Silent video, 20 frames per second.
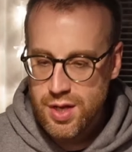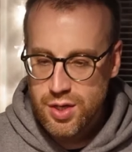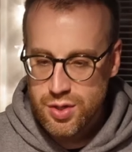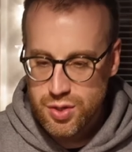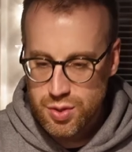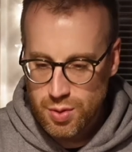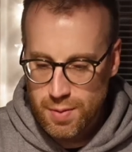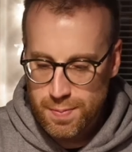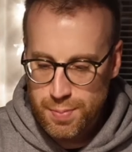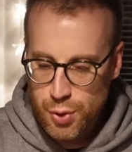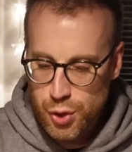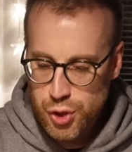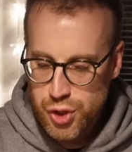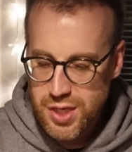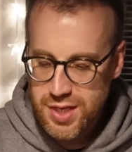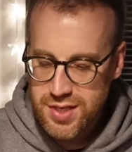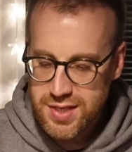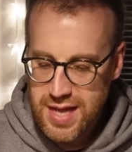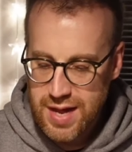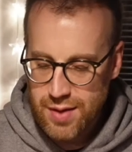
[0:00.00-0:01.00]
So I'm going to push
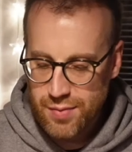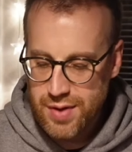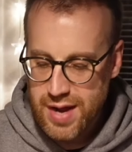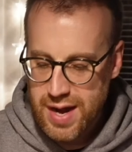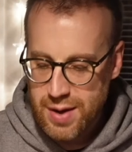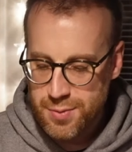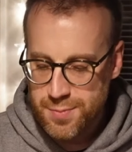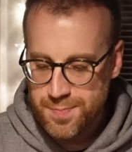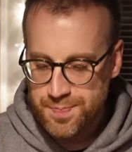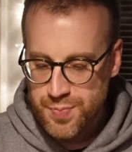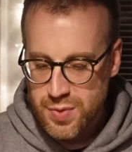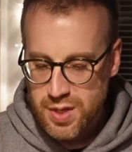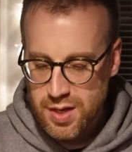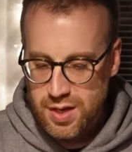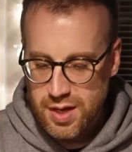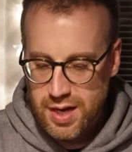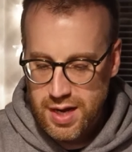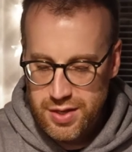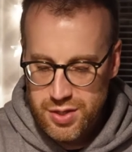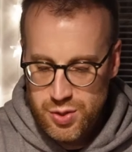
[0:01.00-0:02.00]
this down now
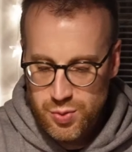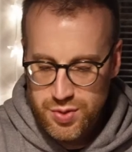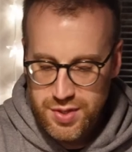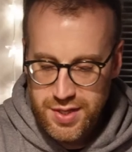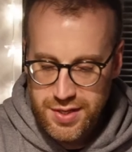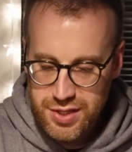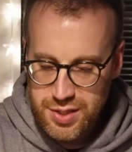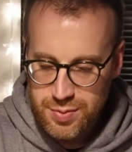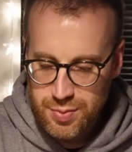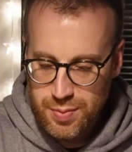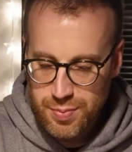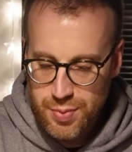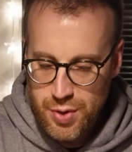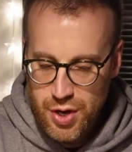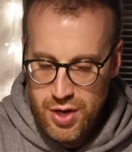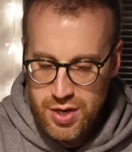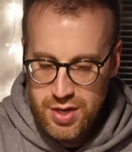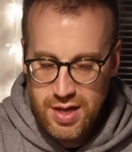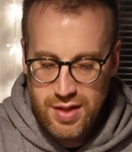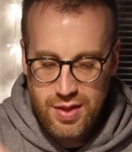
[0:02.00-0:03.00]
to a sensible
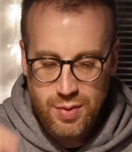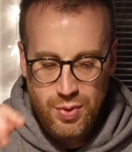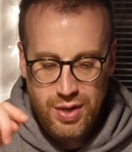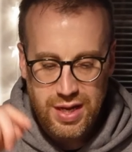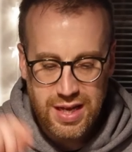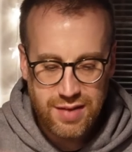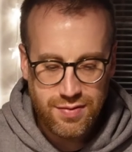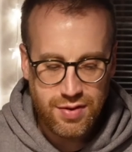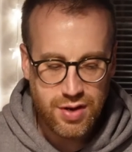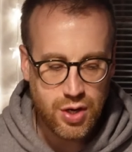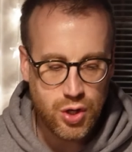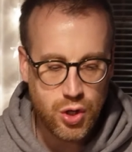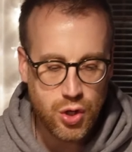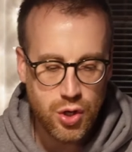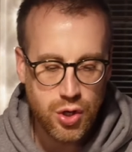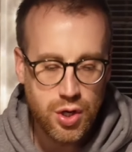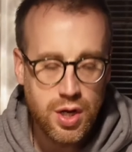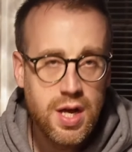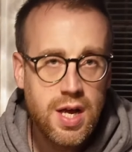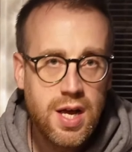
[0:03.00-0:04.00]
point, and then we can give it a
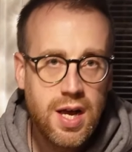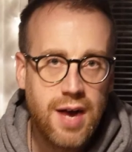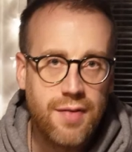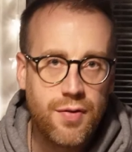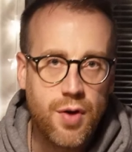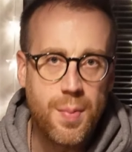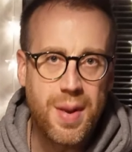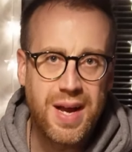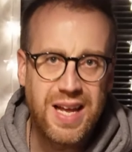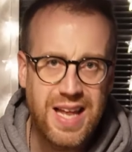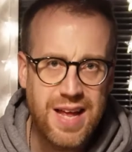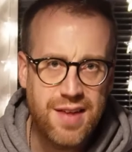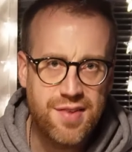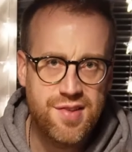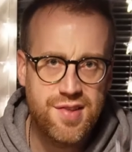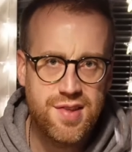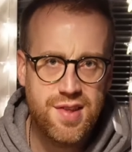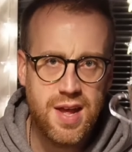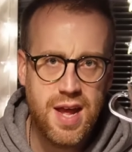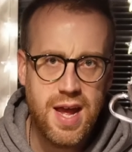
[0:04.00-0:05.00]
go. I've got my
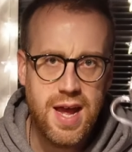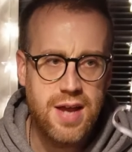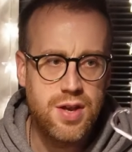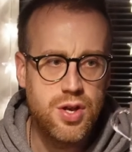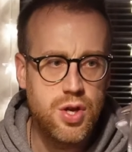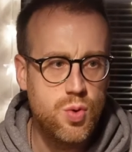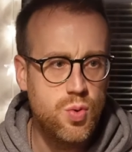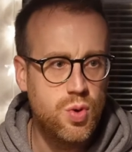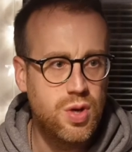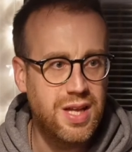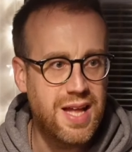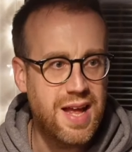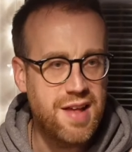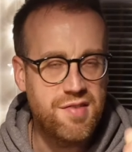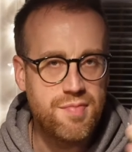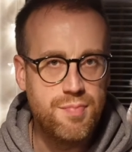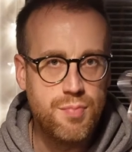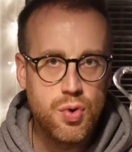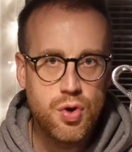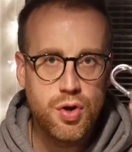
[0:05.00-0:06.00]
new
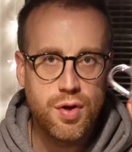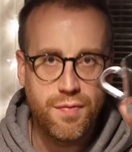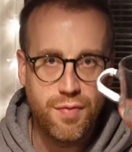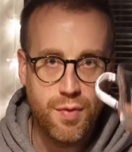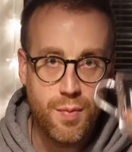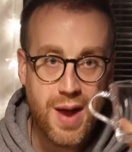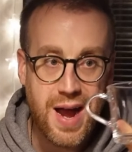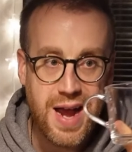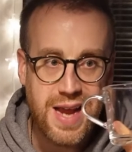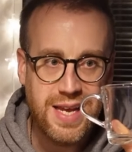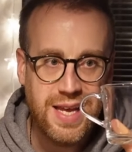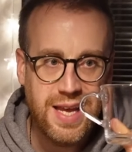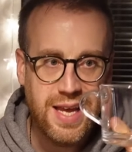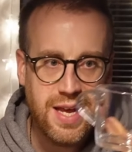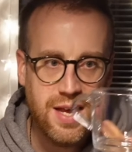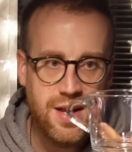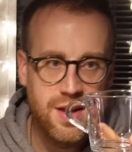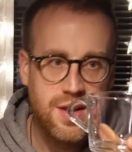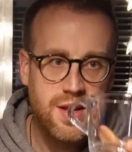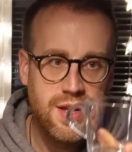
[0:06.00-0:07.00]
glass mug from IKEA.